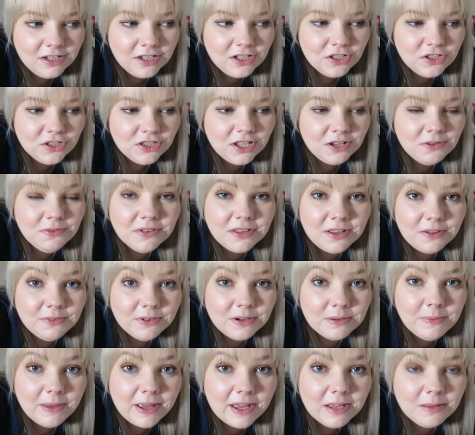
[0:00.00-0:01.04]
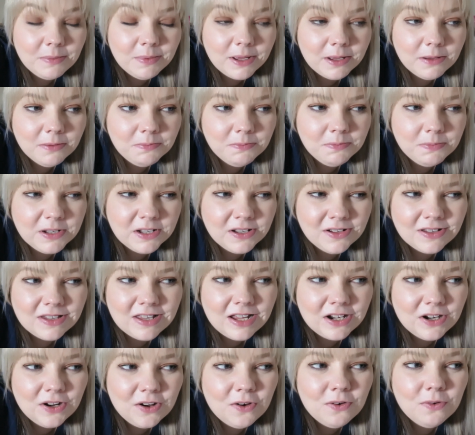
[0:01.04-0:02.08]
she was having a baby, because
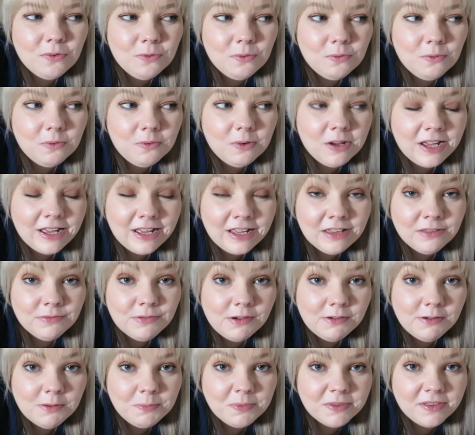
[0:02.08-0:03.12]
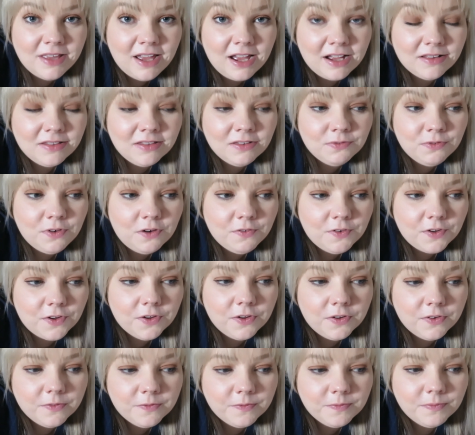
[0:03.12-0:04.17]
I know he's very protective of
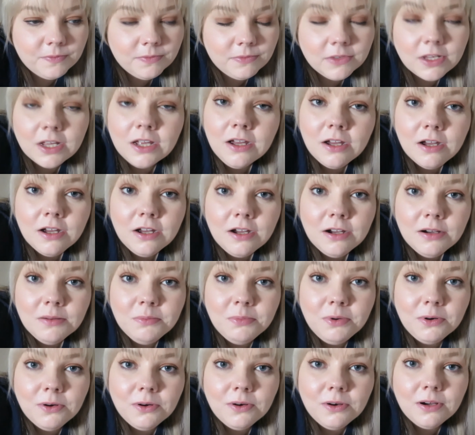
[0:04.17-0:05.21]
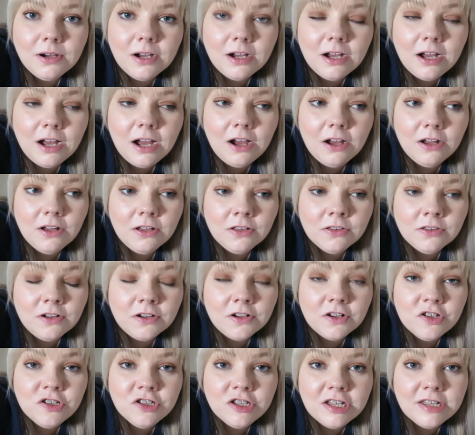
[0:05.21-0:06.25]
her. But as
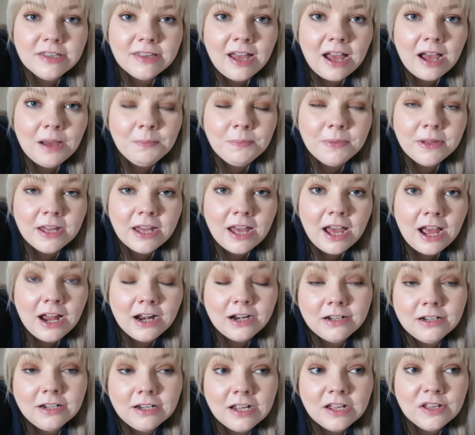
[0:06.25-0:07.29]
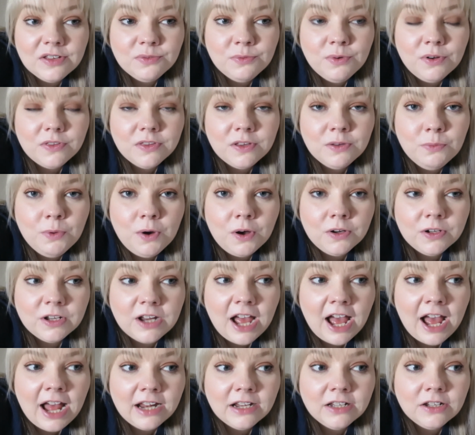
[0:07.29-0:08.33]
long as she's happy and it's what they want
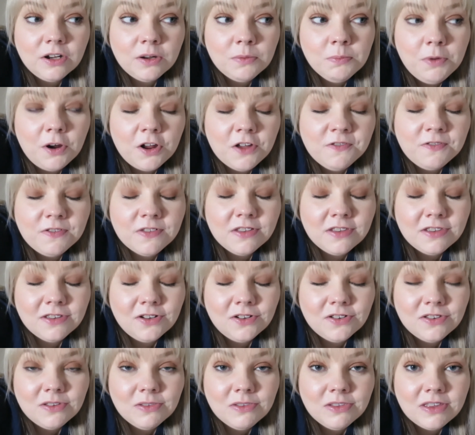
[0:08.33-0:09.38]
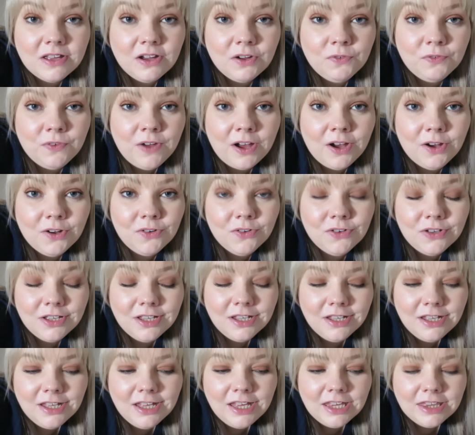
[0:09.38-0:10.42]
and a boyfriend sorts himself out,
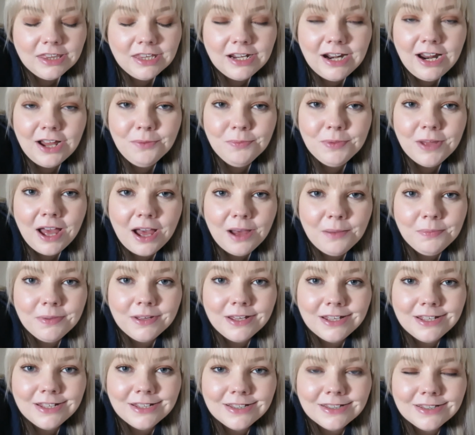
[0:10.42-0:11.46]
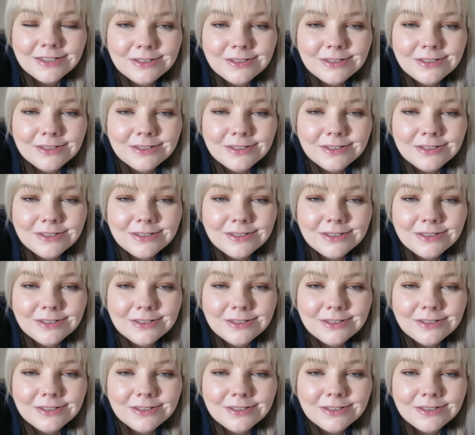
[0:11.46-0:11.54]
then I'll be happy.